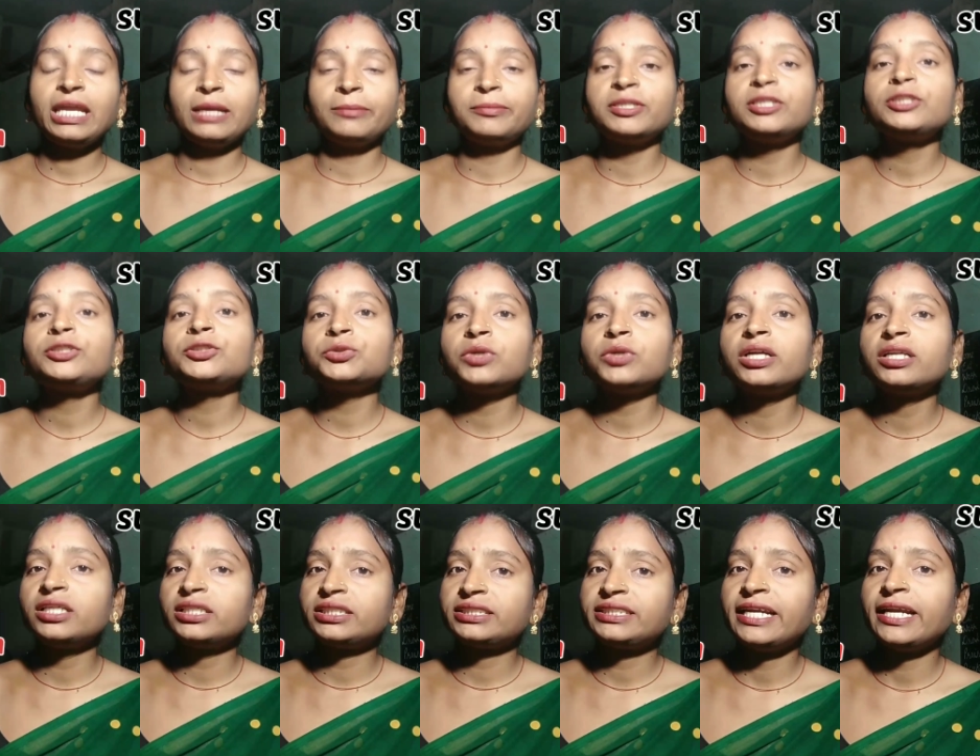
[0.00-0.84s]
able to
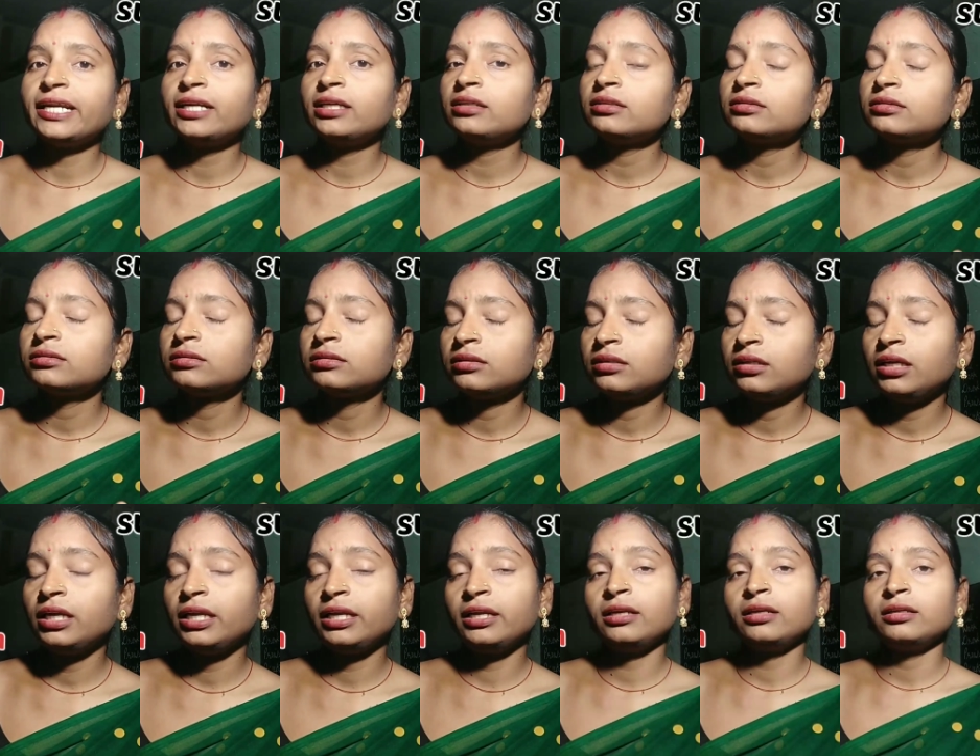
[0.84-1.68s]
understand
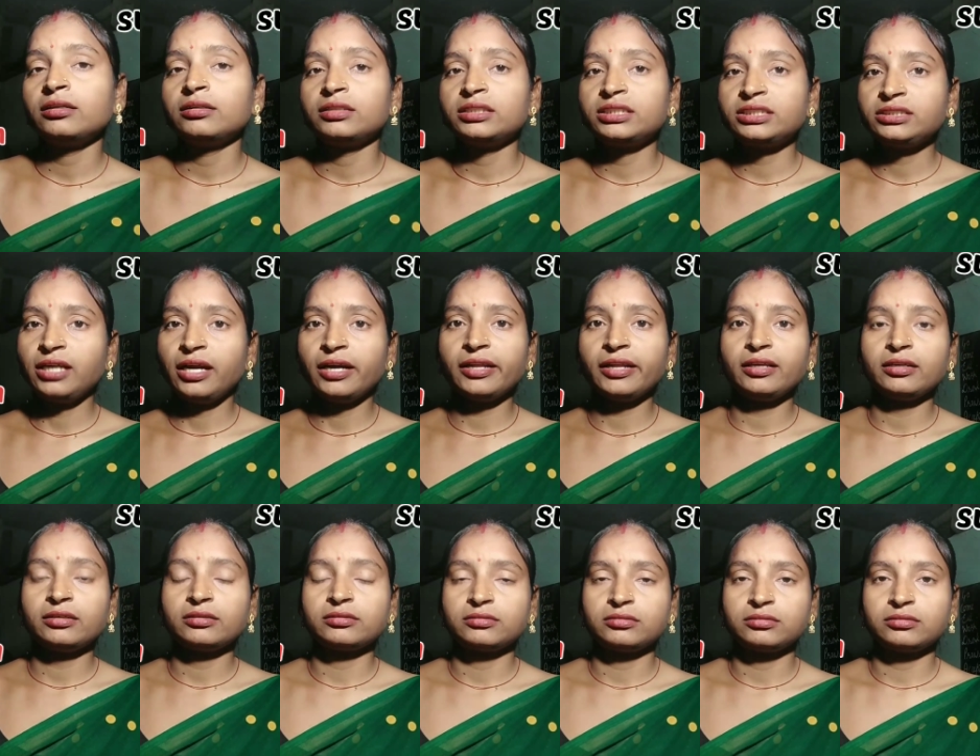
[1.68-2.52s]
in
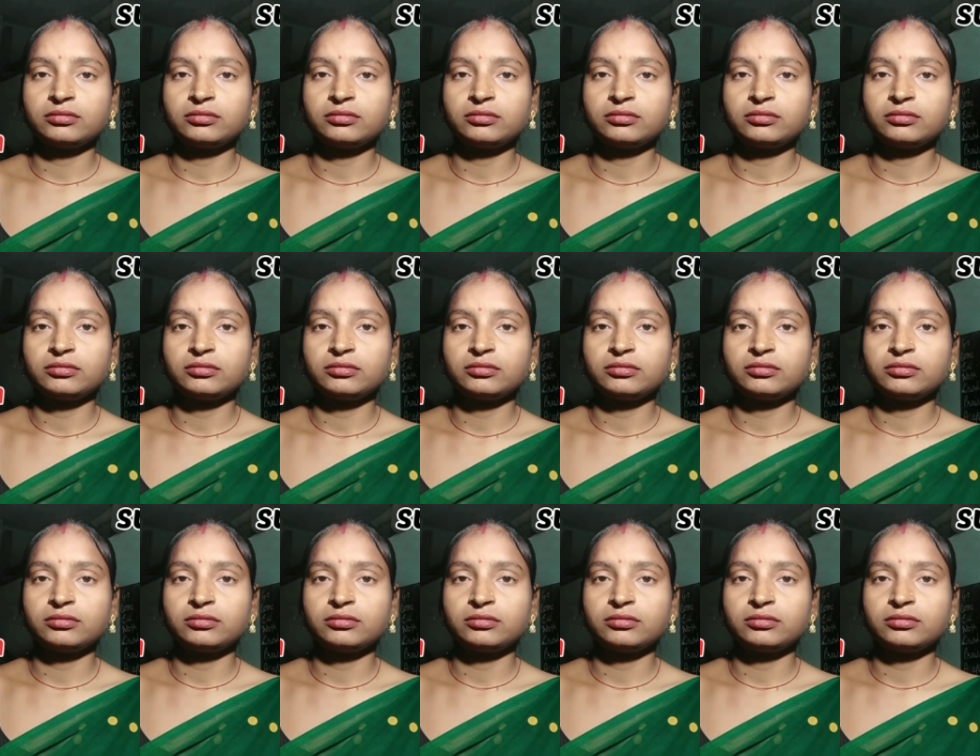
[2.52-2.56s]
starting,